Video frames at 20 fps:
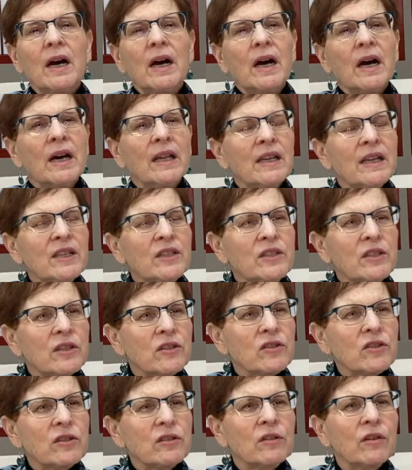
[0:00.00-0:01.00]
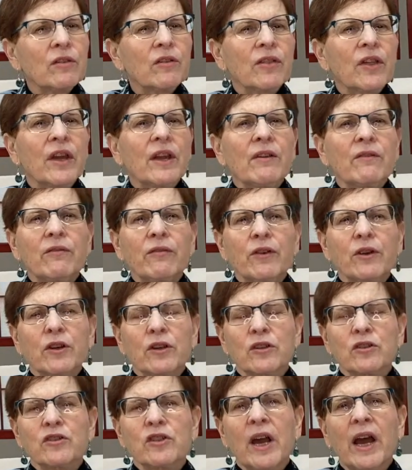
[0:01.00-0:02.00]
An additional thing for
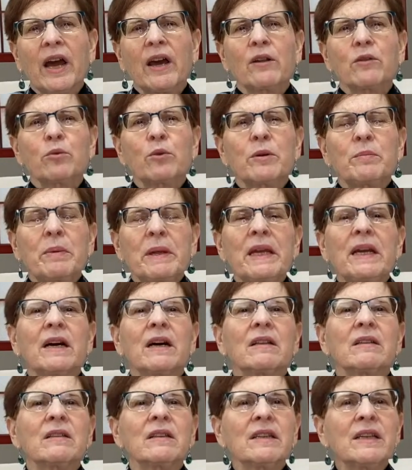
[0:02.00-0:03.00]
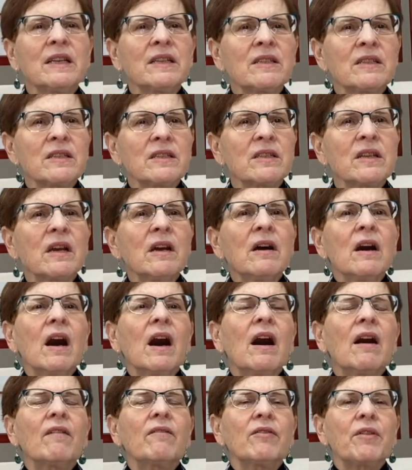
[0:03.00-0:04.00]
your child would be a list
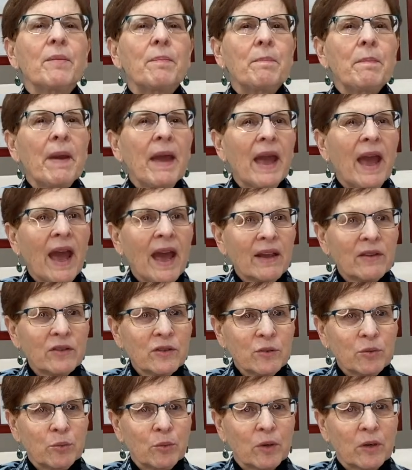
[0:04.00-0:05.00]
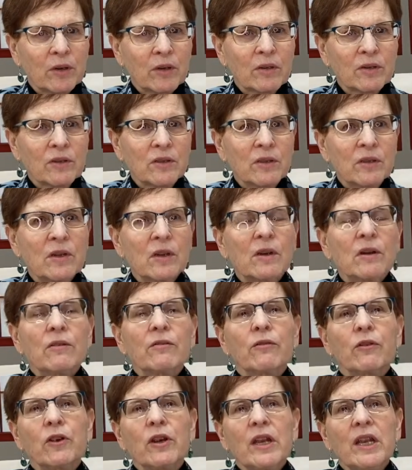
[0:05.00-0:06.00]
of the passwords
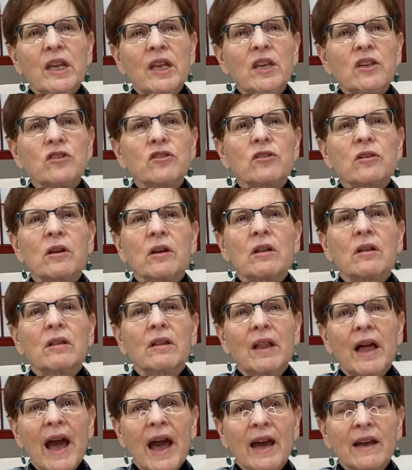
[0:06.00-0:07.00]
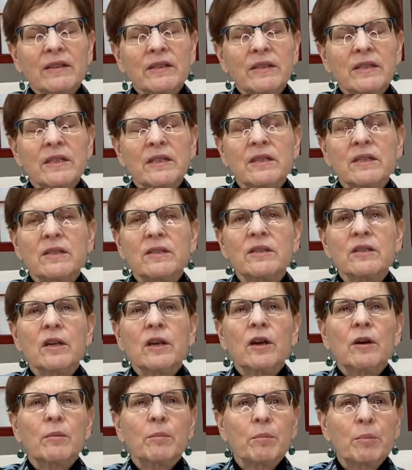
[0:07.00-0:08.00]
for each class's
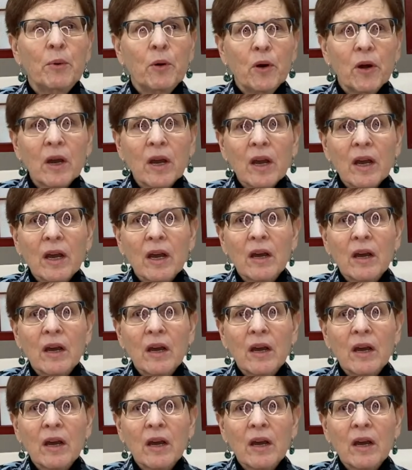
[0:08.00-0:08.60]
book